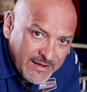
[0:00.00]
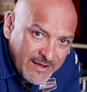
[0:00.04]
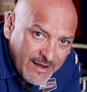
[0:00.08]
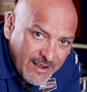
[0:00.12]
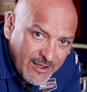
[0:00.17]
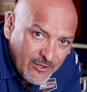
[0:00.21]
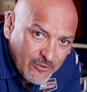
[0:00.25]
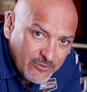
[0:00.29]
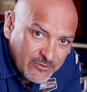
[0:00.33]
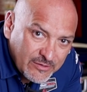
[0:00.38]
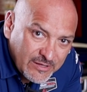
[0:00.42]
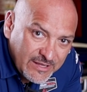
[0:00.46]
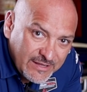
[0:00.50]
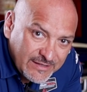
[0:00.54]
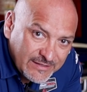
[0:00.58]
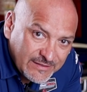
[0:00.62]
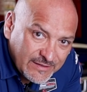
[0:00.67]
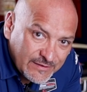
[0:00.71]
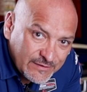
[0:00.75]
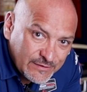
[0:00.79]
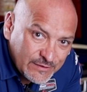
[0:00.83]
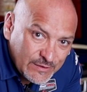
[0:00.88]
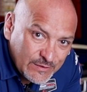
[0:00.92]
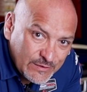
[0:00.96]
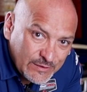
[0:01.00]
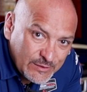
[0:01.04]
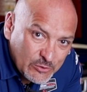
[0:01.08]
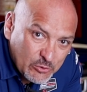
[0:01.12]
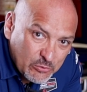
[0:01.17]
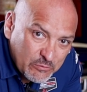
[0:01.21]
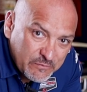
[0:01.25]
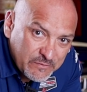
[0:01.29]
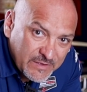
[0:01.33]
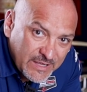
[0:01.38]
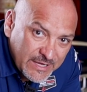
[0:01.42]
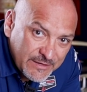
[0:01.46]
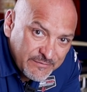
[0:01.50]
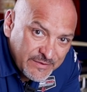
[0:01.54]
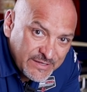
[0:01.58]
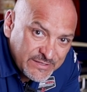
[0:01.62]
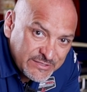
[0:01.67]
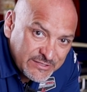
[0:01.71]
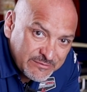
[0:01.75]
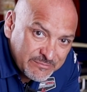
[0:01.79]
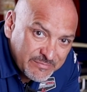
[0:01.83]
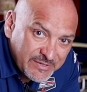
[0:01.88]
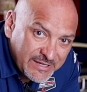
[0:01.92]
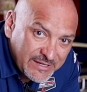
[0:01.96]
now to see the 05
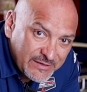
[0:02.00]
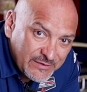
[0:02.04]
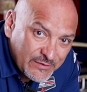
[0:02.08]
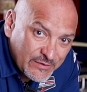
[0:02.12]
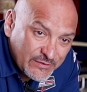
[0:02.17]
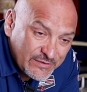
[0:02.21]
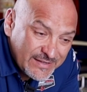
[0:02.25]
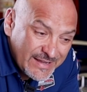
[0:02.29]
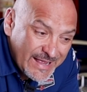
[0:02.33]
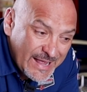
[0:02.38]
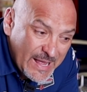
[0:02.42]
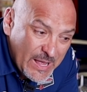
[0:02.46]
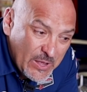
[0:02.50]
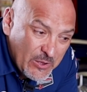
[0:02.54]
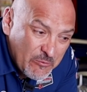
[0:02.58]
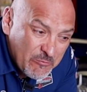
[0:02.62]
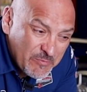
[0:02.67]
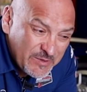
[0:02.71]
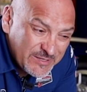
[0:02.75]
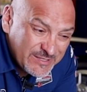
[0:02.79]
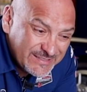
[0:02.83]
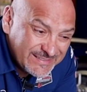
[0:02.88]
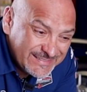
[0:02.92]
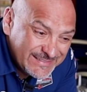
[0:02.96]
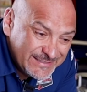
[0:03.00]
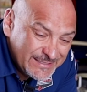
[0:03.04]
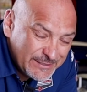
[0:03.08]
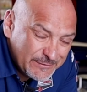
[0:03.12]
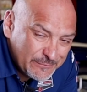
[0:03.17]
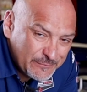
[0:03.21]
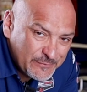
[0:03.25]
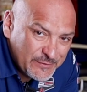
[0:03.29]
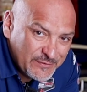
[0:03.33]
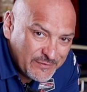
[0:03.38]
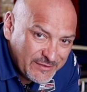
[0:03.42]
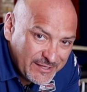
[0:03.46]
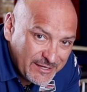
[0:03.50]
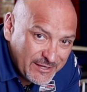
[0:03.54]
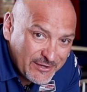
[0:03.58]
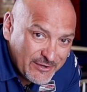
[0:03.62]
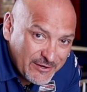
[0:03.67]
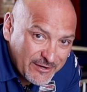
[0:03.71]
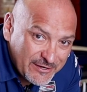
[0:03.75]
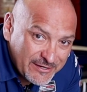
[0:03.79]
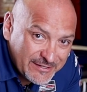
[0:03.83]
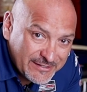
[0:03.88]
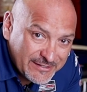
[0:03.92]
engine bay. You can see how much different they are.